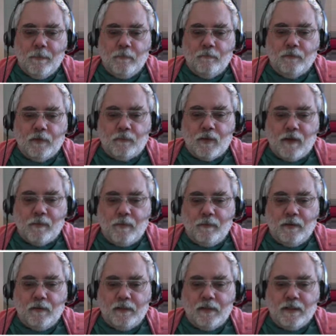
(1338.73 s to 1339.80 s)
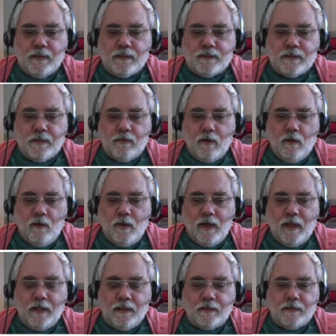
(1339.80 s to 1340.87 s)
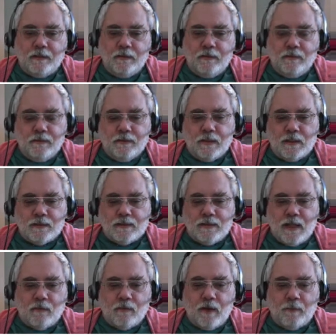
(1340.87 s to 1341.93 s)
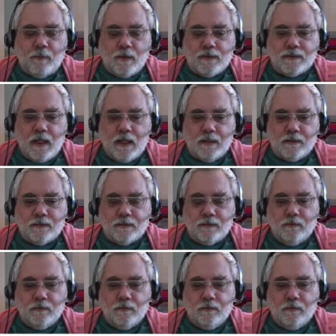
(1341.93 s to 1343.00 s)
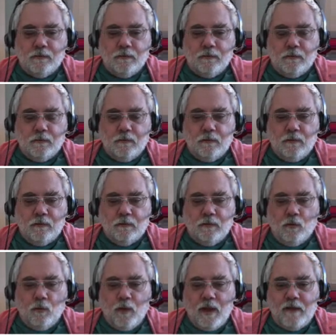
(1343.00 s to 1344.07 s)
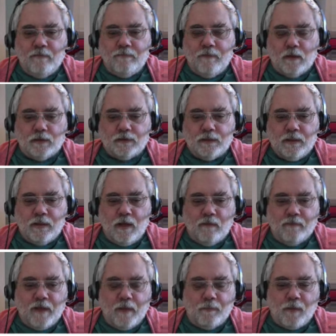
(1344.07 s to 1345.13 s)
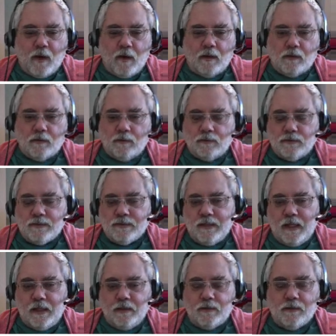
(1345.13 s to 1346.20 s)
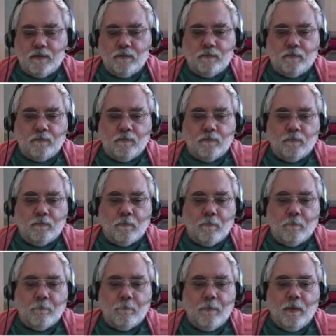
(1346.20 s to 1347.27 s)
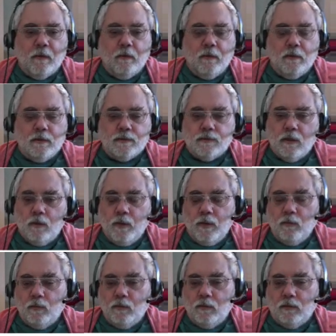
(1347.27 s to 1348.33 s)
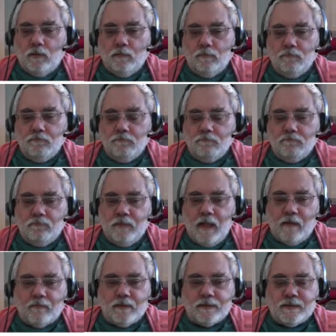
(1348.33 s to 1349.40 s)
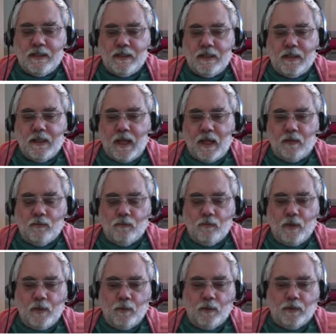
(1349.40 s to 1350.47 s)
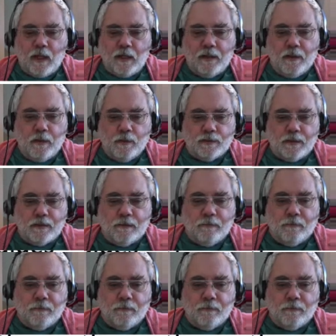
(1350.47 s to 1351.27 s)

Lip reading: The probability is 0, and it does not represent the wave function of a particle state. So we will never see it again. We will not use it.